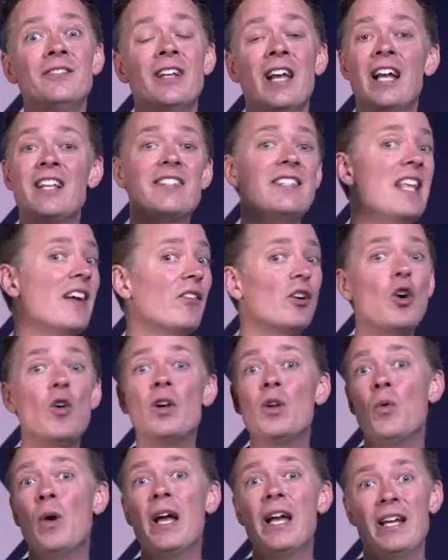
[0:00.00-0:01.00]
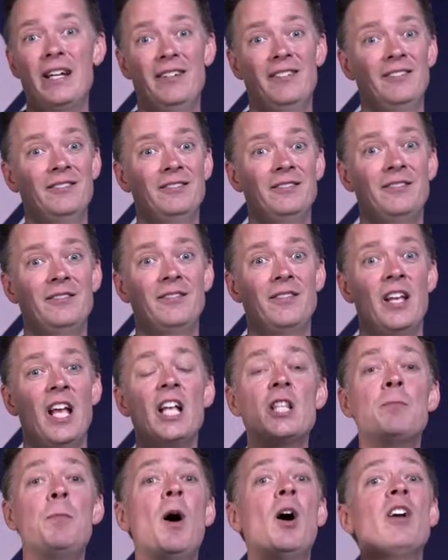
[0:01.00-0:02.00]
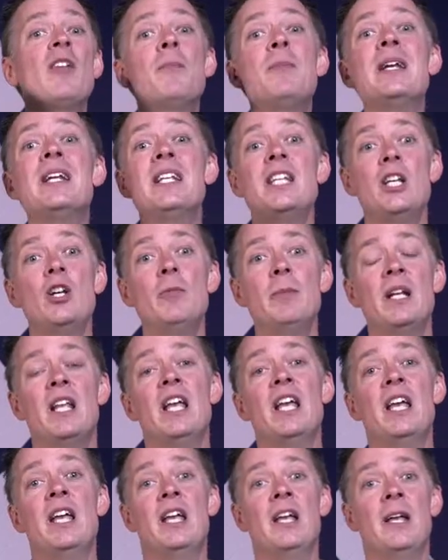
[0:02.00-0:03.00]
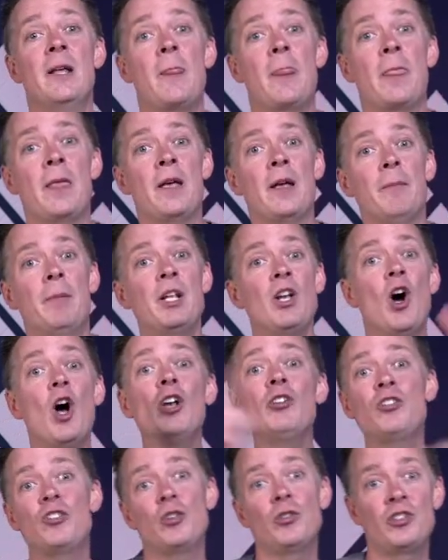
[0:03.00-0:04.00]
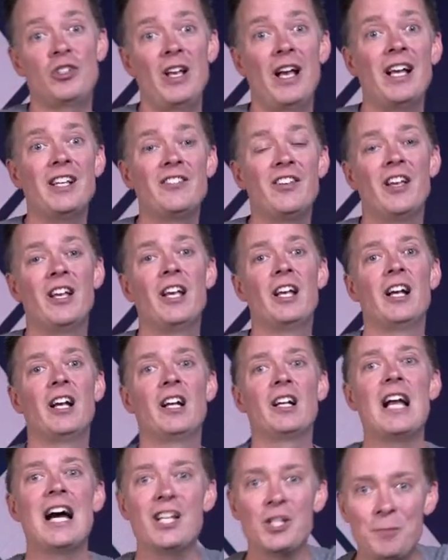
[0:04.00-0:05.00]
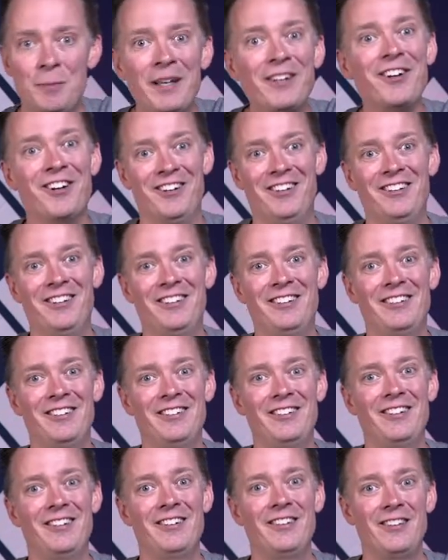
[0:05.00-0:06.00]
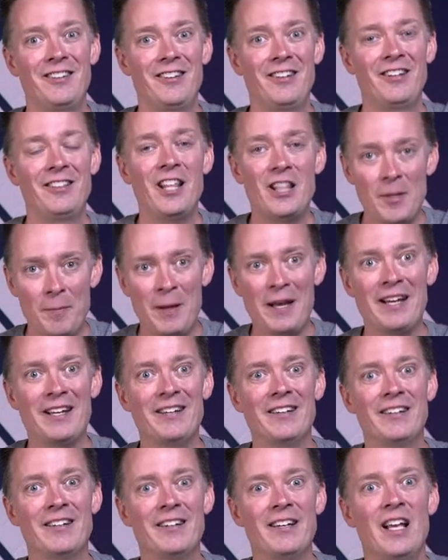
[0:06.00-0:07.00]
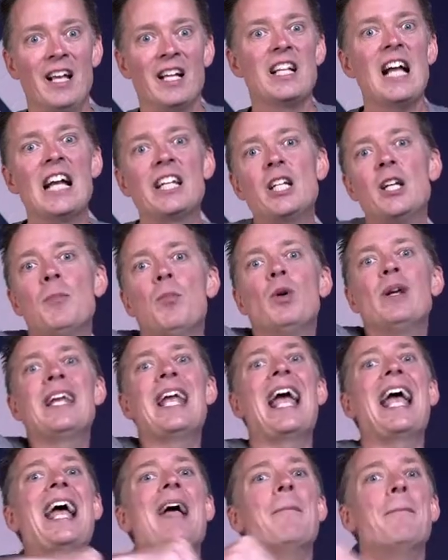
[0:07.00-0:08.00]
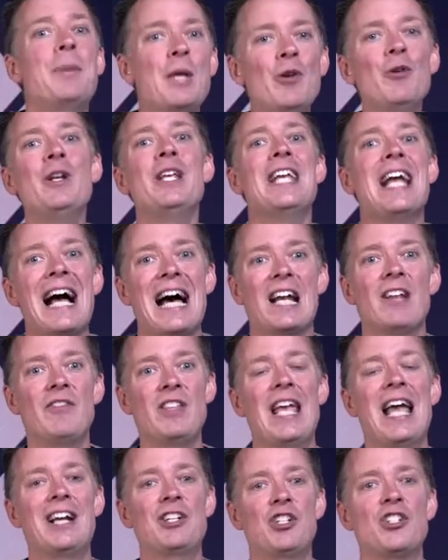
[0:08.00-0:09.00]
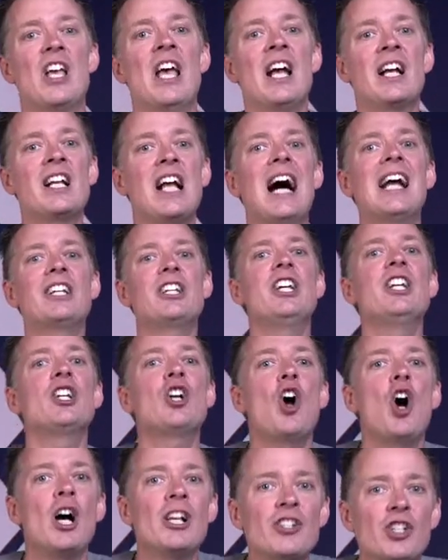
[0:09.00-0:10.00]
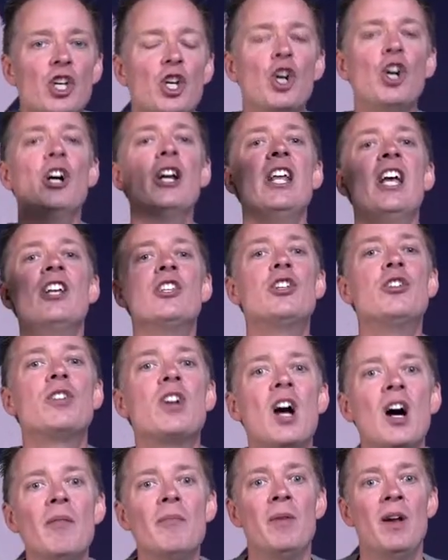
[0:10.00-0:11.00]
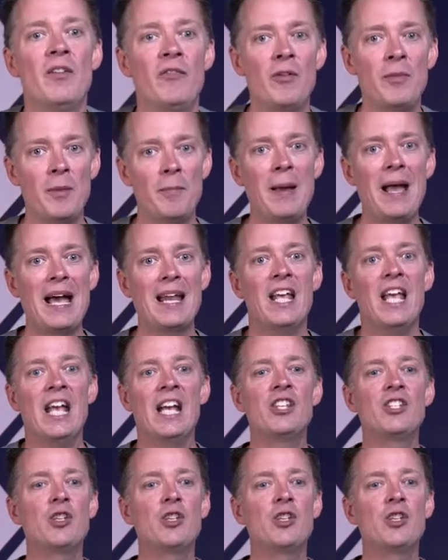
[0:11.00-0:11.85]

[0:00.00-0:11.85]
It's never going away. It's part of being human. But he also says, God is bigger than the pain. God can bring beauty out of the ashes. God can cause good to come from the bad. And